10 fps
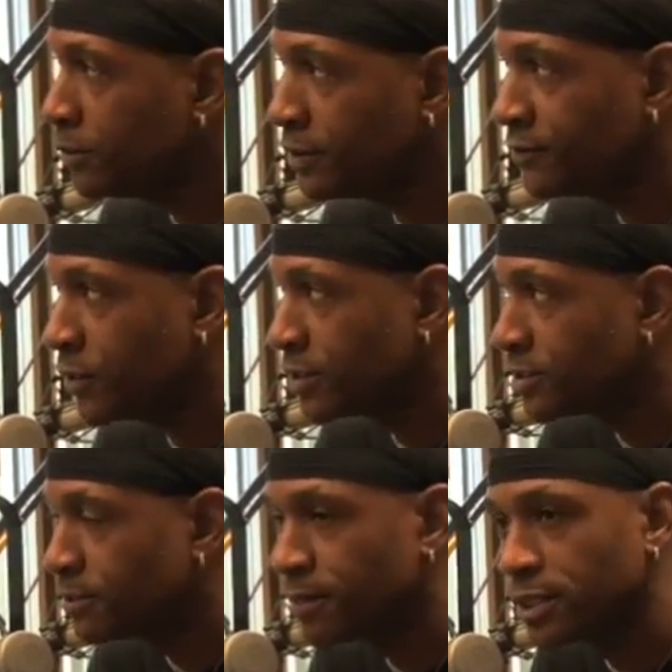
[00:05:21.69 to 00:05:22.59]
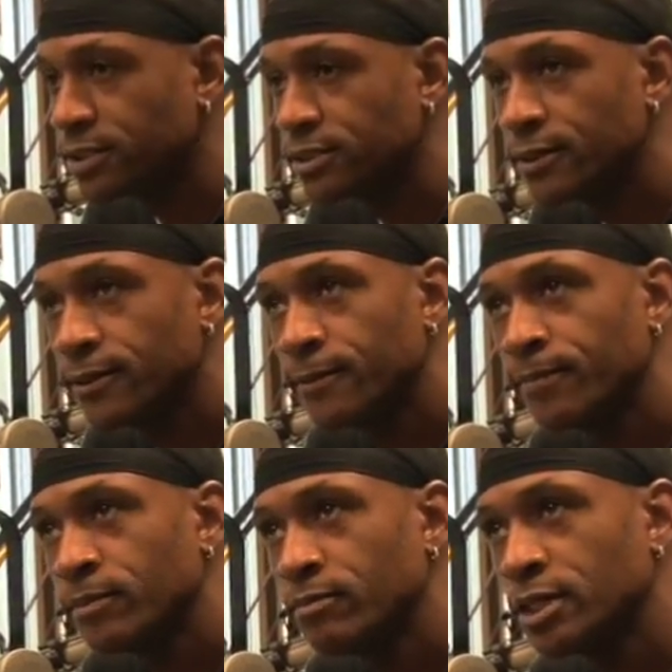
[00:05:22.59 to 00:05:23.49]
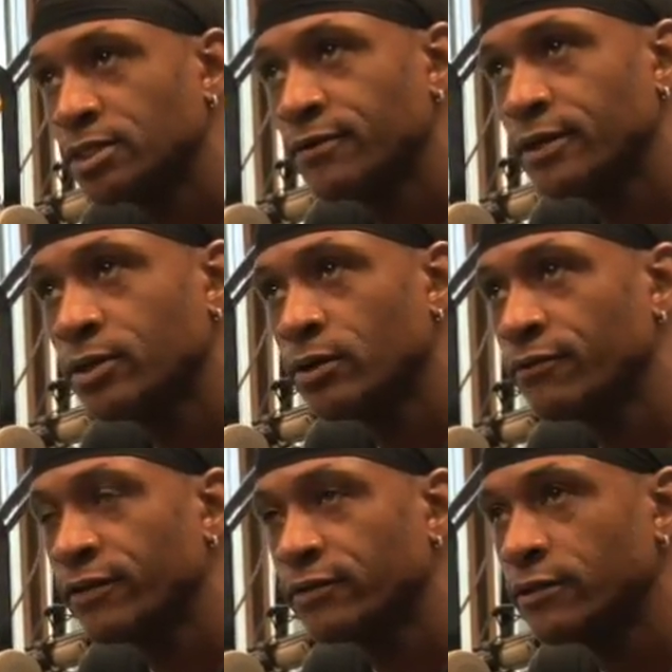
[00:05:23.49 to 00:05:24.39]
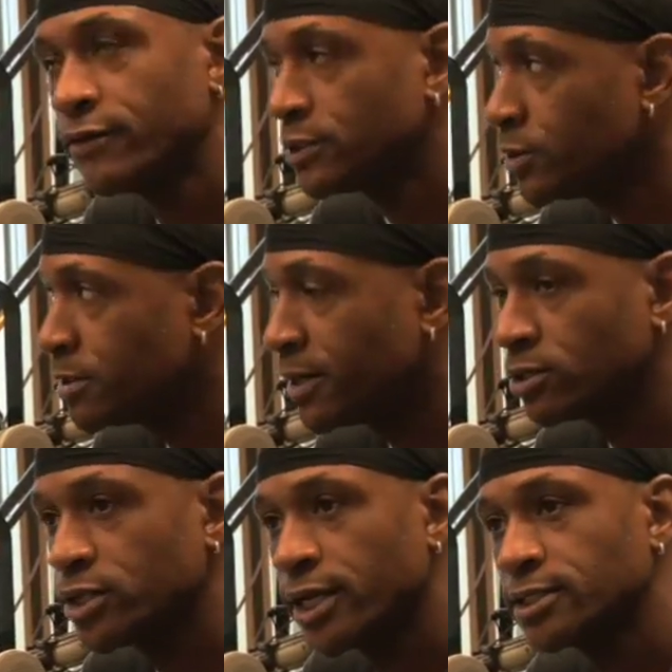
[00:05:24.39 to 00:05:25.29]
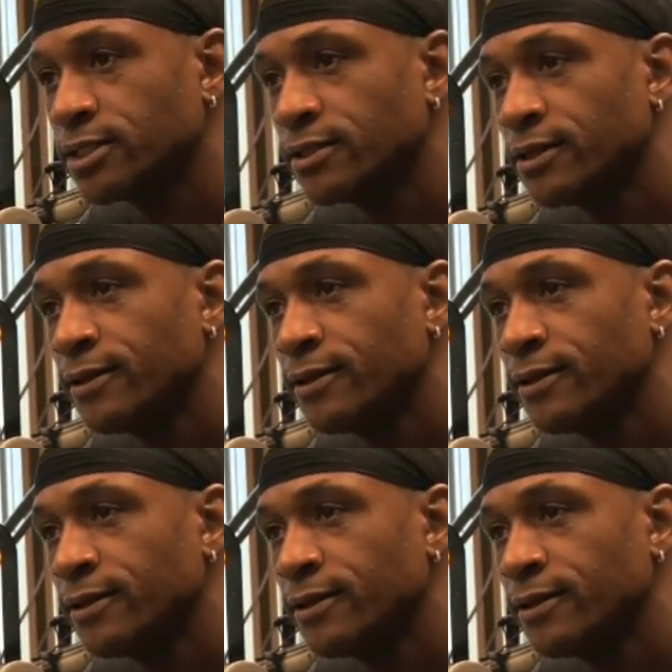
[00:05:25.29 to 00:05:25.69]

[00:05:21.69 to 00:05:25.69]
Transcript: Only with the voice. Because if I switch to Michael Jackson,